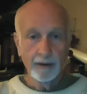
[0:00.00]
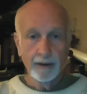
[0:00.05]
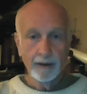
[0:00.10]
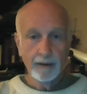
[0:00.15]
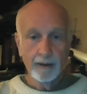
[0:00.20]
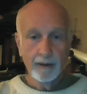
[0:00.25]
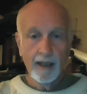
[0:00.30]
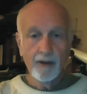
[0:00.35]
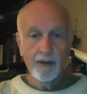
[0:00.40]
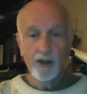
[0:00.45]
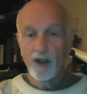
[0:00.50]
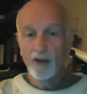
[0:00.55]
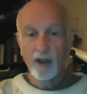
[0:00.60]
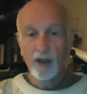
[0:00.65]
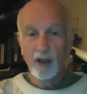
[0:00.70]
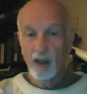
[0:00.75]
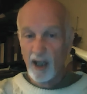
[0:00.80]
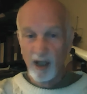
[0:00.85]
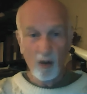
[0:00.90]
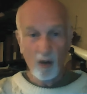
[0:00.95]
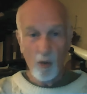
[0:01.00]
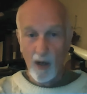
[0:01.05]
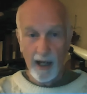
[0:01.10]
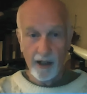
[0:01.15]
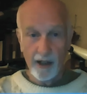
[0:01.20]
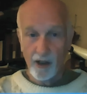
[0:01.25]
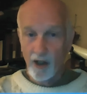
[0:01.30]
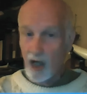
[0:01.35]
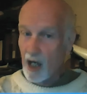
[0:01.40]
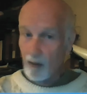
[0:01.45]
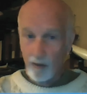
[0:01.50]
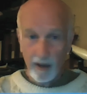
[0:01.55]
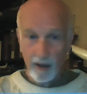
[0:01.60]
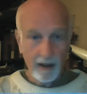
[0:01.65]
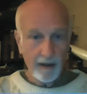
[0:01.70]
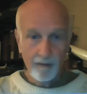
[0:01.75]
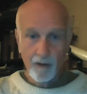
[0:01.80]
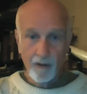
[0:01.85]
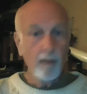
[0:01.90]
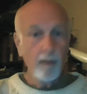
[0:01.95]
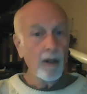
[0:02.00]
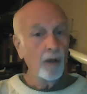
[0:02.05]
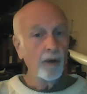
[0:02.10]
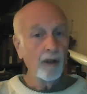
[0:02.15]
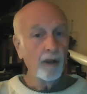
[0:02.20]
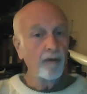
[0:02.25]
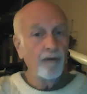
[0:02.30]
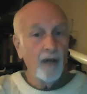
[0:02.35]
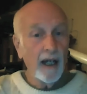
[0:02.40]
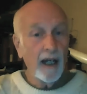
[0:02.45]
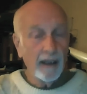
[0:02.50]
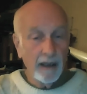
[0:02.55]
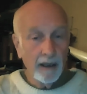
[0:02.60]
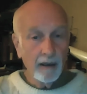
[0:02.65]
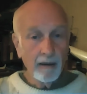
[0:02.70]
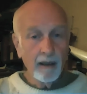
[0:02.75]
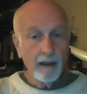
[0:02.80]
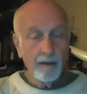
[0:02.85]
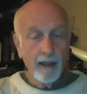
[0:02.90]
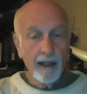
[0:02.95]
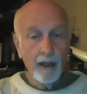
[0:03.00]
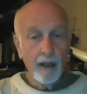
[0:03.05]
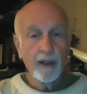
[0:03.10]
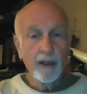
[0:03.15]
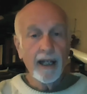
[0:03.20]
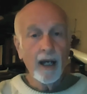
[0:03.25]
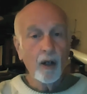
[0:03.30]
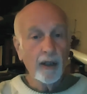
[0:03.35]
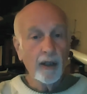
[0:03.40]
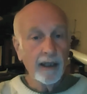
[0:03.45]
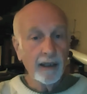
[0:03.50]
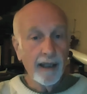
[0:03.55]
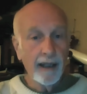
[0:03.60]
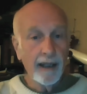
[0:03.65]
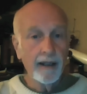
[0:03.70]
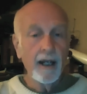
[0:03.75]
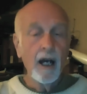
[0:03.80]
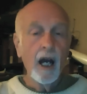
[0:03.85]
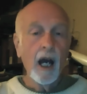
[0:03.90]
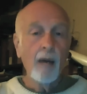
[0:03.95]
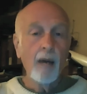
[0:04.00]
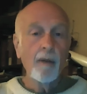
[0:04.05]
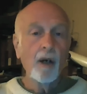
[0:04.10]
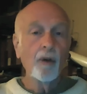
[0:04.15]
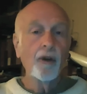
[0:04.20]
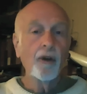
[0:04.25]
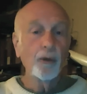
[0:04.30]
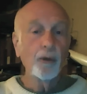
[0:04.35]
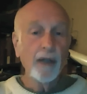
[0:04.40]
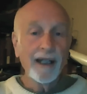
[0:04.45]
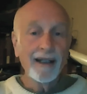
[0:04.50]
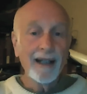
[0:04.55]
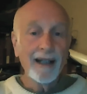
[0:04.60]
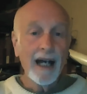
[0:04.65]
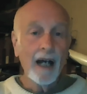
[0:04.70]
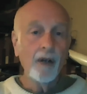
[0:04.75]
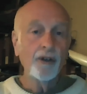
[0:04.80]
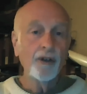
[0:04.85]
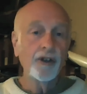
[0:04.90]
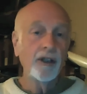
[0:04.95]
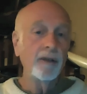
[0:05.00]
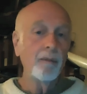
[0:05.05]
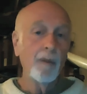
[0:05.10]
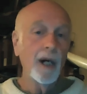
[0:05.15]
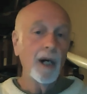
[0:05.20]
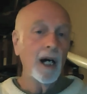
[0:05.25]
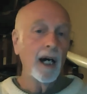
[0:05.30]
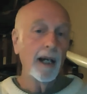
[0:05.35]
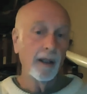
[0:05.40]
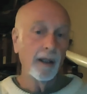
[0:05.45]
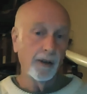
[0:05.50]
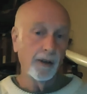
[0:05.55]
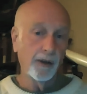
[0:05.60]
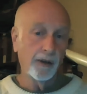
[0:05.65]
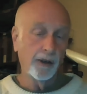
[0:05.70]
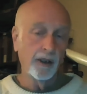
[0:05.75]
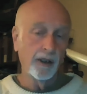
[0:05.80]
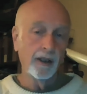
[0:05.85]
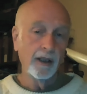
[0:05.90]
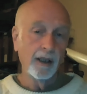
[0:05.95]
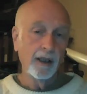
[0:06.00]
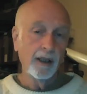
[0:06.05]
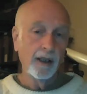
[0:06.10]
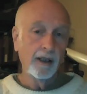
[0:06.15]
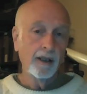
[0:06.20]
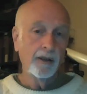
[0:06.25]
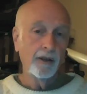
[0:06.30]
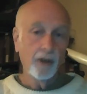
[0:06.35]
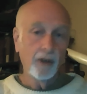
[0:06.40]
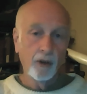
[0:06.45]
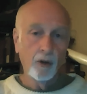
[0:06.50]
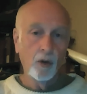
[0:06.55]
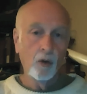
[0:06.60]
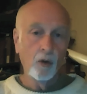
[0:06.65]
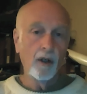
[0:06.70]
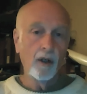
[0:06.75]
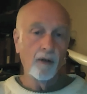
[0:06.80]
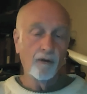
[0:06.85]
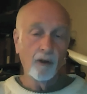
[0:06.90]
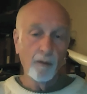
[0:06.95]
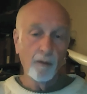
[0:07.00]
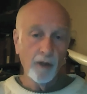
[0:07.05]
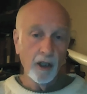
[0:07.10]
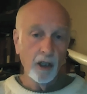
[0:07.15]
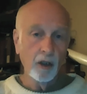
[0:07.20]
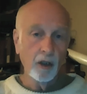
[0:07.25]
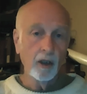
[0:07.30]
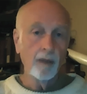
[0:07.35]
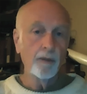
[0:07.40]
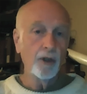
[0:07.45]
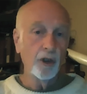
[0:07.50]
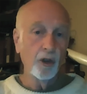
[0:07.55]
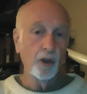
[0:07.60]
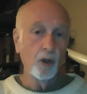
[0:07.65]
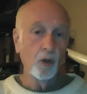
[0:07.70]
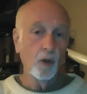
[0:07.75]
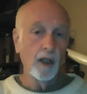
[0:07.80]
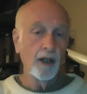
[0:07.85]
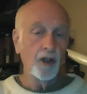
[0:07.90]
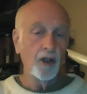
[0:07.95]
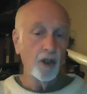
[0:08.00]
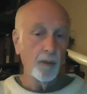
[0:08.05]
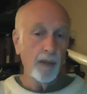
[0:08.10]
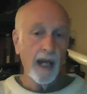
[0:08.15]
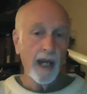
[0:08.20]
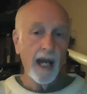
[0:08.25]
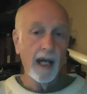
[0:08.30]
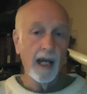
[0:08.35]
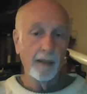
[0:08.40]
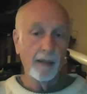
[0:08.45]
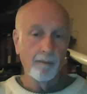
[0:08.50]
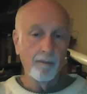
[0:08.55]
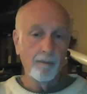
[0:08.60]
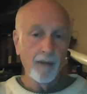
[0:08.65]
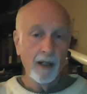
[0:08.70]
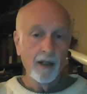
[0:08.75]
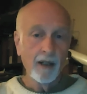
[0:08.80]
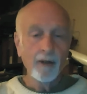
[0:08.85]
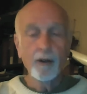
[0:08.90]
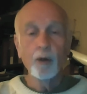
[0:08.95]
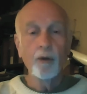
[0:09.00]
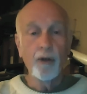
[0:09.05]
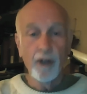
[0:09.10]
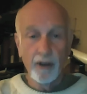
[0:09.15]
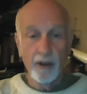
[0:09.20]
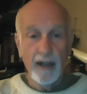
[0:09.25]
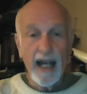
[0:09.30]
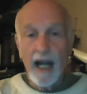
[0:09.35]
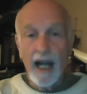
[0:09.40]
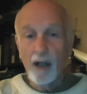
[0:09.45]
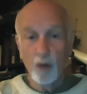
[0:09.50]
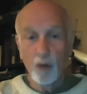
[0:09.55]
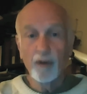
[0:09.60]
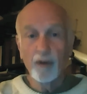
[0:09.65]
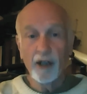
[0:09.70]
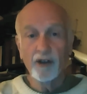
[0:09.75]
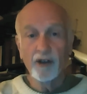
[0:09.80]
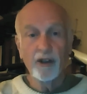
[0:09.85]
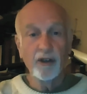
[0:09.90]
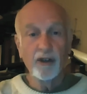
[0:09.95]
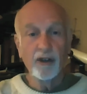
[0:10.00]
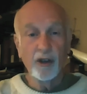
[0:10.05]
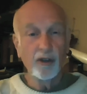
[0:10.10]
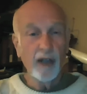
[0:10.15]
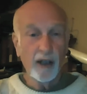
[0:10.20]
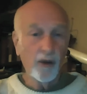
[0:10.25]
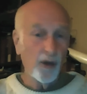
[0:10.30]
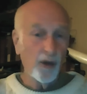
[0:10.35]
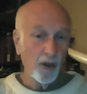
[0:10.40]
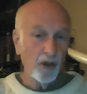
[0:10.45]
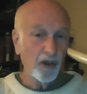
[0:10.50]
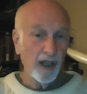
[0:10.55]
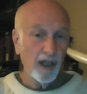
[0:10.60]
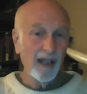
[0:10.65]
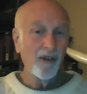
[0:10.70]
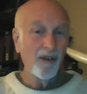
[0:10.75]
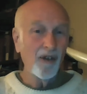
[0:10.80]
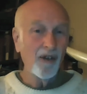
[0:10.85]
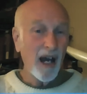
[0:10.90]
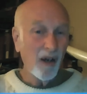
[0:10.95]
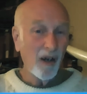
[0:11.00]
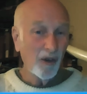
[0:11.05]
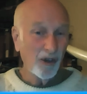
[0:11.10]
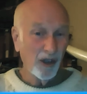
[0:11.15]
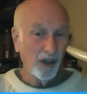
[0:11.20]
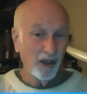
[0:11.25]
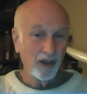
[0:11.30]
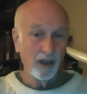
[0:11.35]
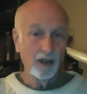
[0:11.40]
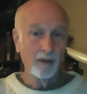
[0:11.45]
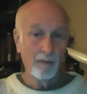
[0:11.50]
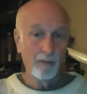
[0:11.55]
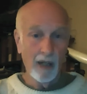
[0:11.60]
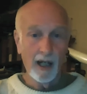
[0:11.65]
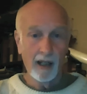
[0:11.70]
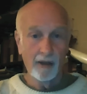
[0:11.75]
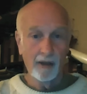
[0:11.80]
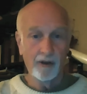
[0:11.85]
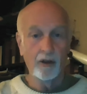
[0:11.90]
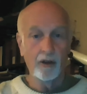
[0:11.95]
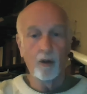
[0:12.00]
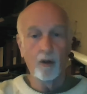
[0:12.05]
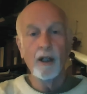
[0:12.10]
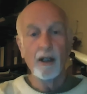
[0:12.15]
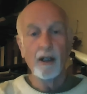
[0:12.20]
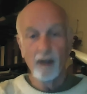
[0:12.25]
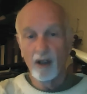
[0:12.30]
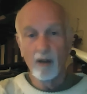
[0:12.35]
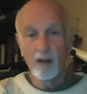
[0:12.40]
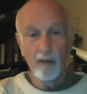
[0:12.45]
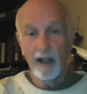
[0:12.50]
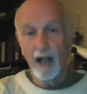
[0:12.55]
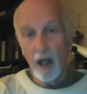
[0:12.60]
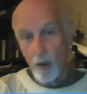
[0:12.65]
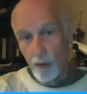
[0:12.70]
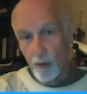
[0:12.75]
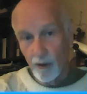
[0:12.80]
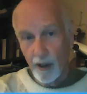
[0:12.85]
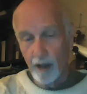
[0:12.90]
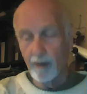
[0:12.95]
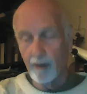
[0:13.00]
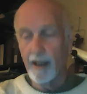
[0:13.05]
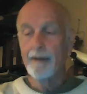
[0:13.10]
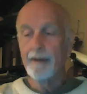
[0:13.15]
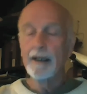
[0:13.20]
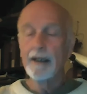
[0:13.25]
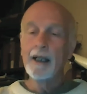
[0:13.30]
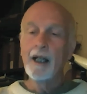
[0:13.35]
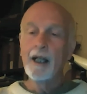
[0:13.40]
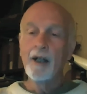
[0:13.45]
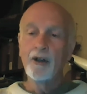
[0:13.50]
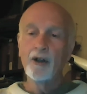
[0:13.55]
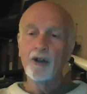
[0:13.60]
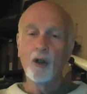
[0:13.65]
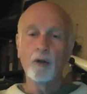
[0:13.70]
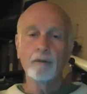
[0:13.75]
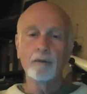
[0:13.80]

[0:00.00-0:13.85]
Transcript: right? Just a little ways, not very far. But in fact, he, he calculated about 3,000 miles to from Europe to uh, Japan. The, the actual distance is like 13,000 miles, so a little bit out there, right? So,